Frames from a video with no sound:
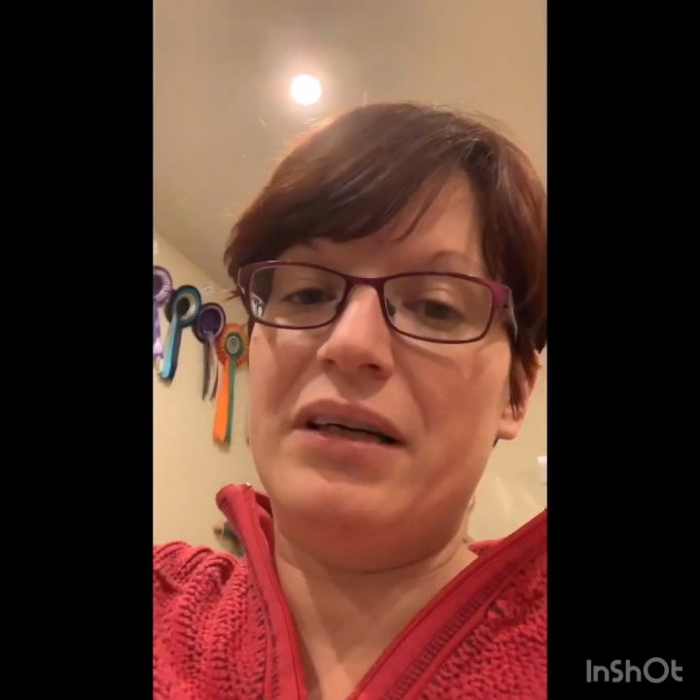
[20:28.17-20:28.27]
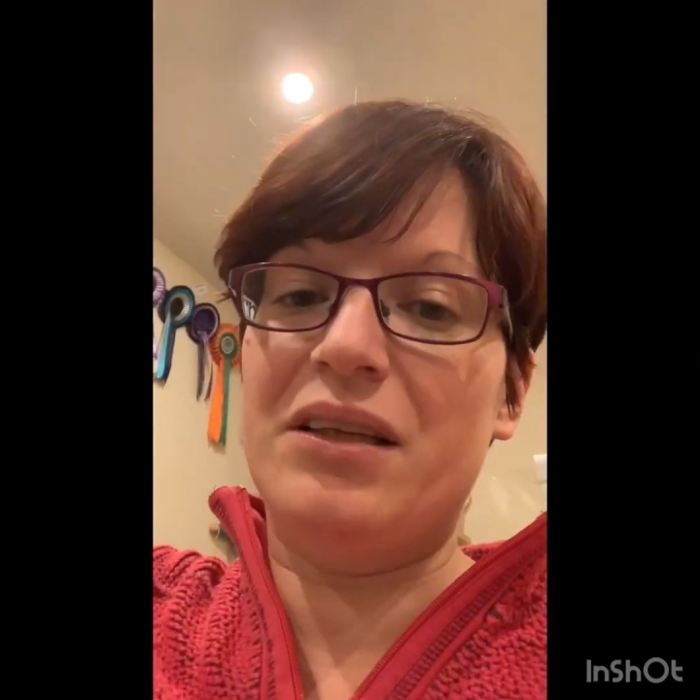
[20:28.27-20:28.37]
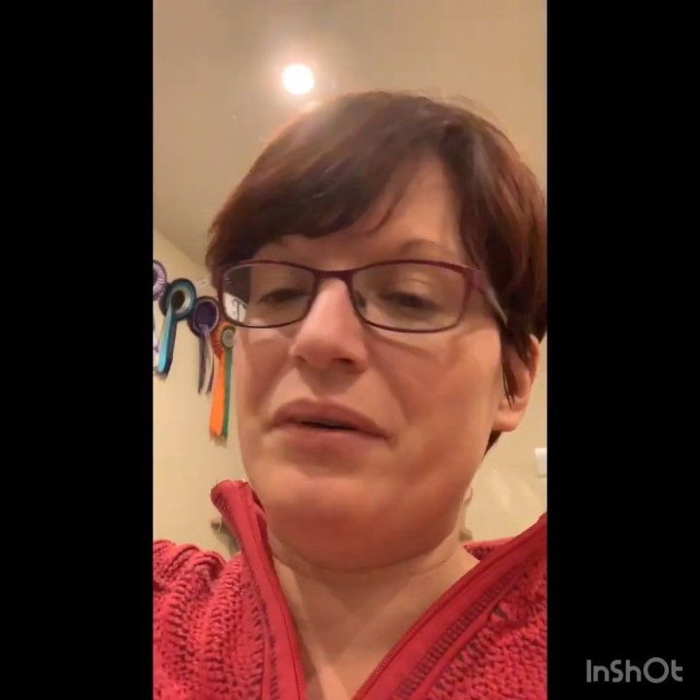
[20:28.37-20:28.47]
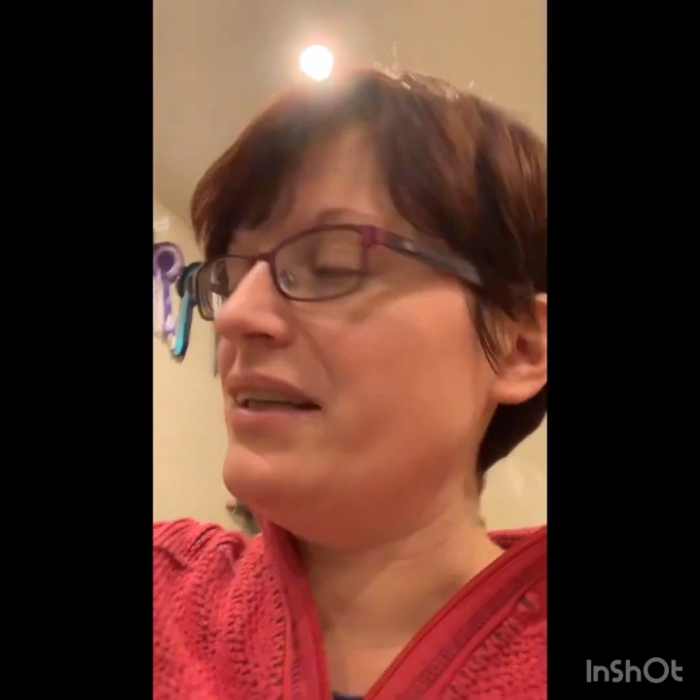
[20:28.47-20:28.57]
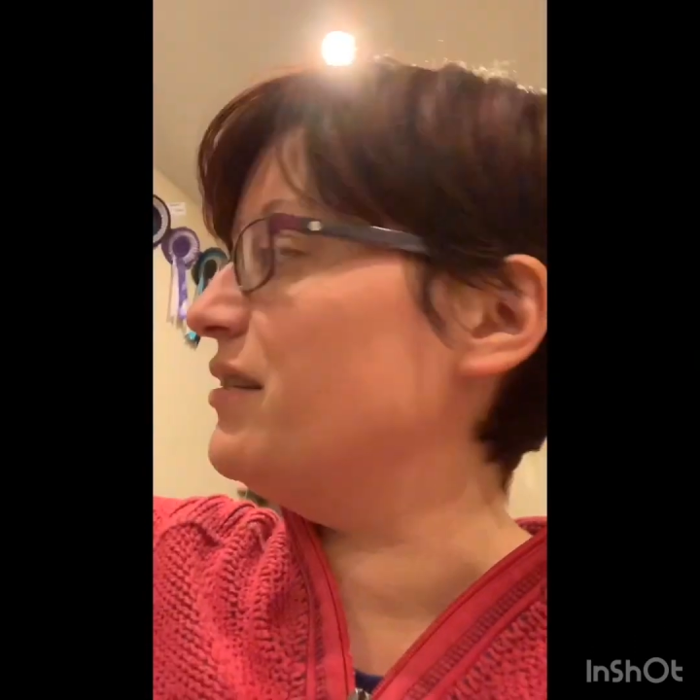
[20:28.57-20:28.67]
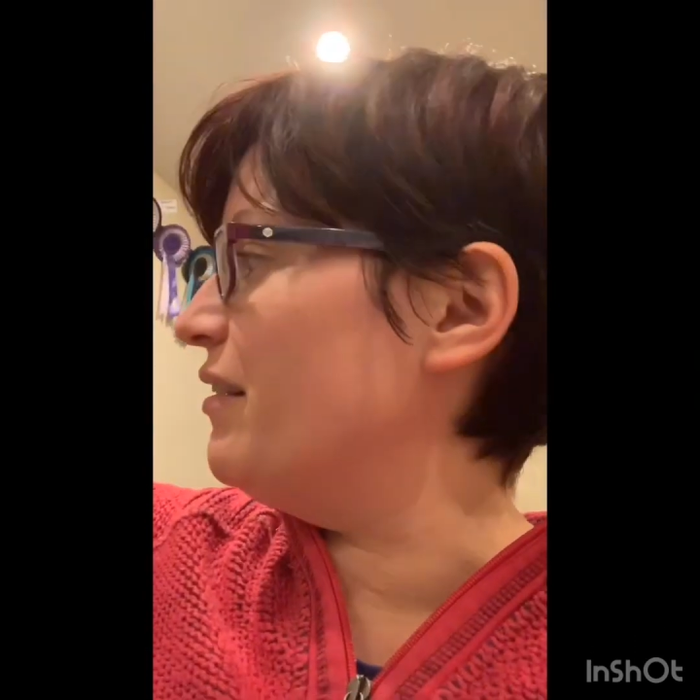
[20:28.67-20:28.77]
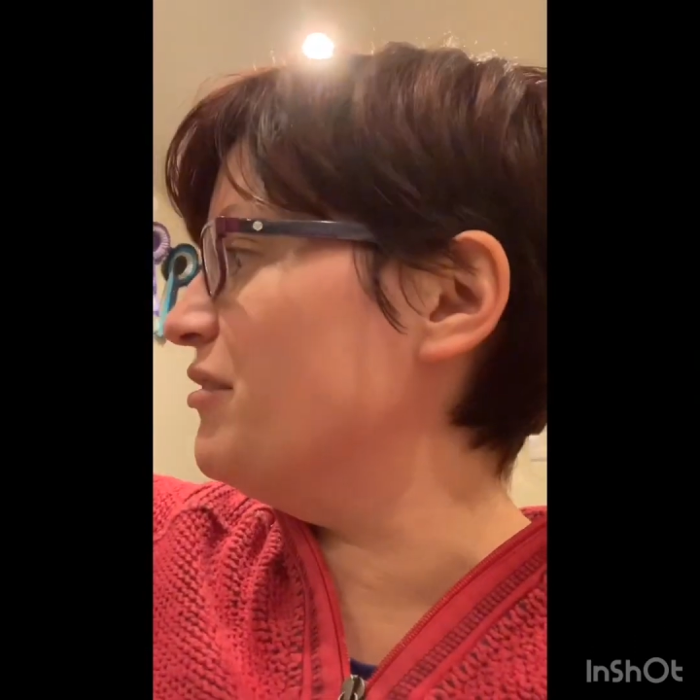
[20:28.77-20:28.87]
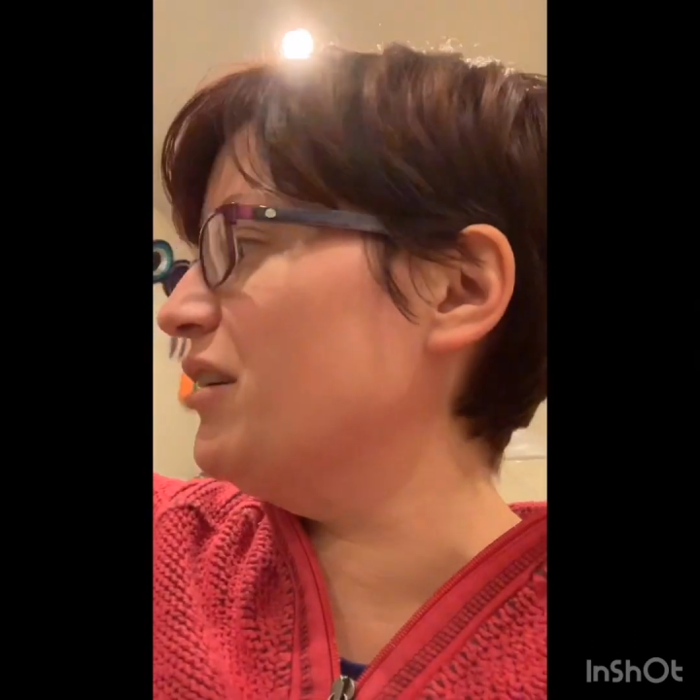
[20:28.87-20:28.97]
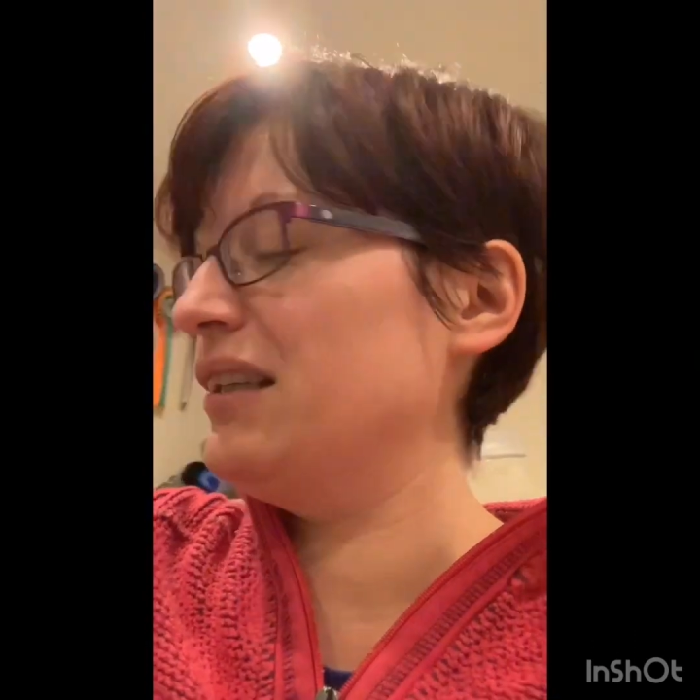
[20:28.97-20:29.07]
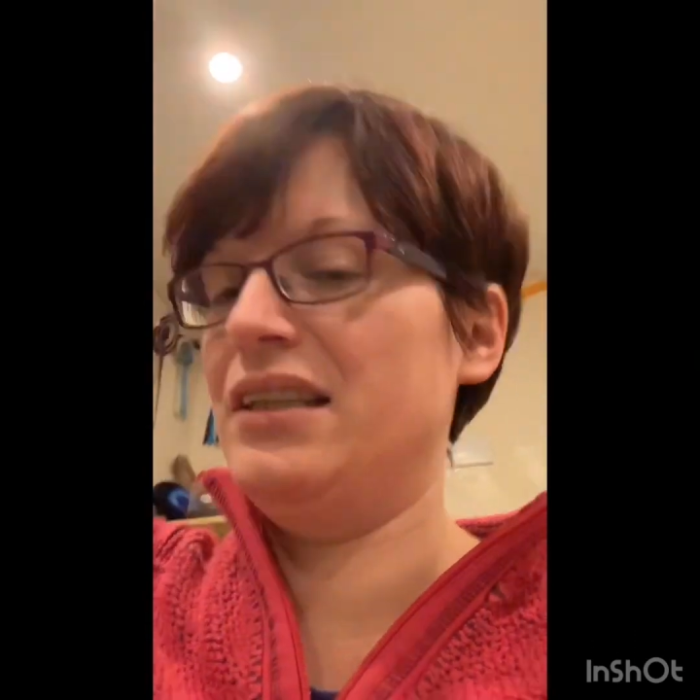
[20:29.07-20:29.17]
by the way, so I've
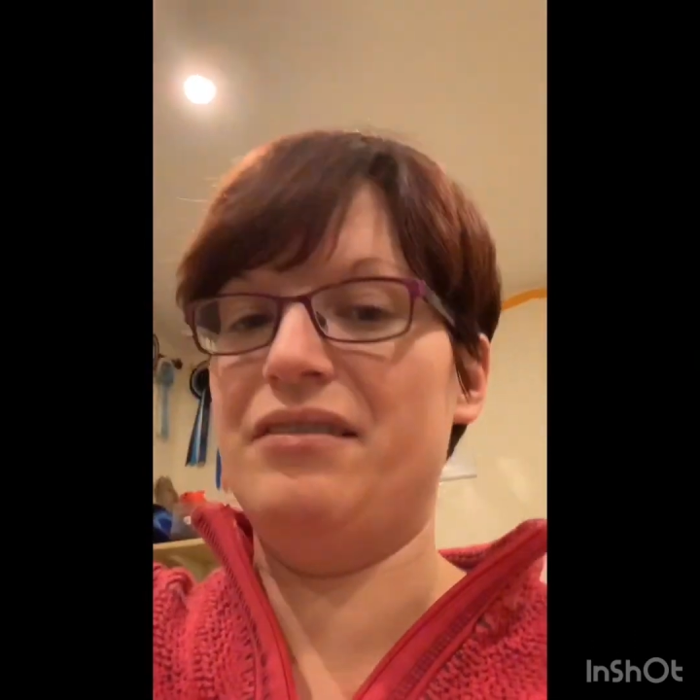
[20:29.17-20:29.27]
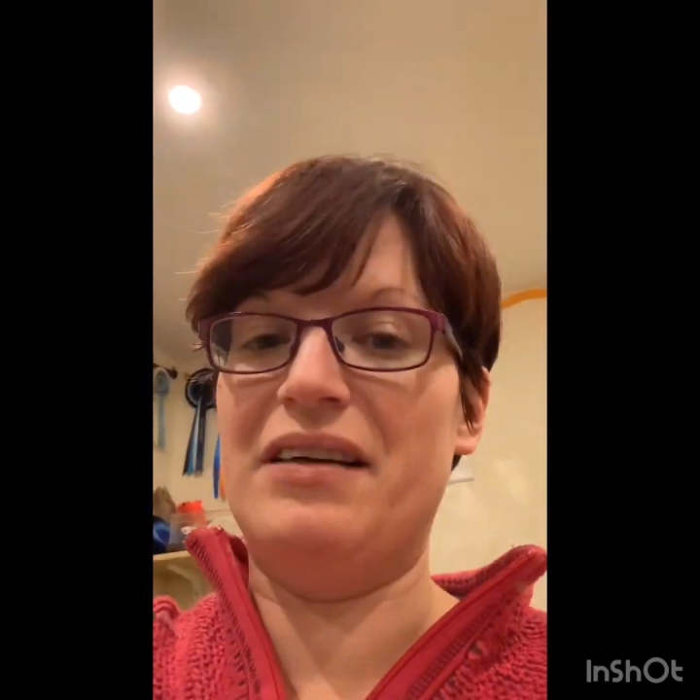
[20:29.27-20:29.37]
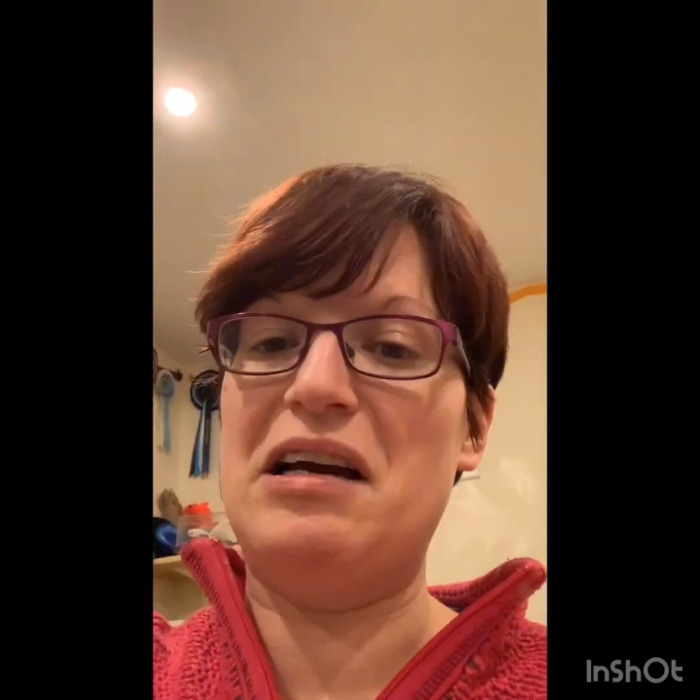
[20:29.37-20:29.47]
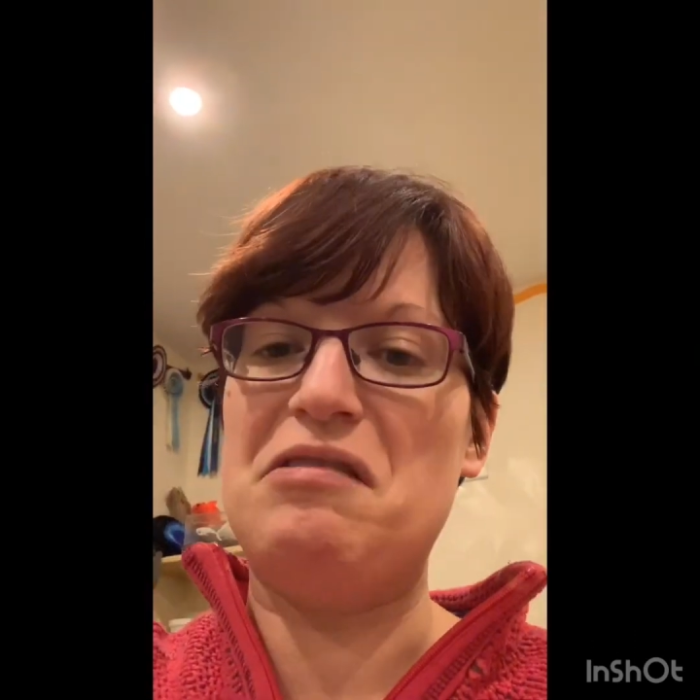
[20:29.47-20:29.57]
not kind of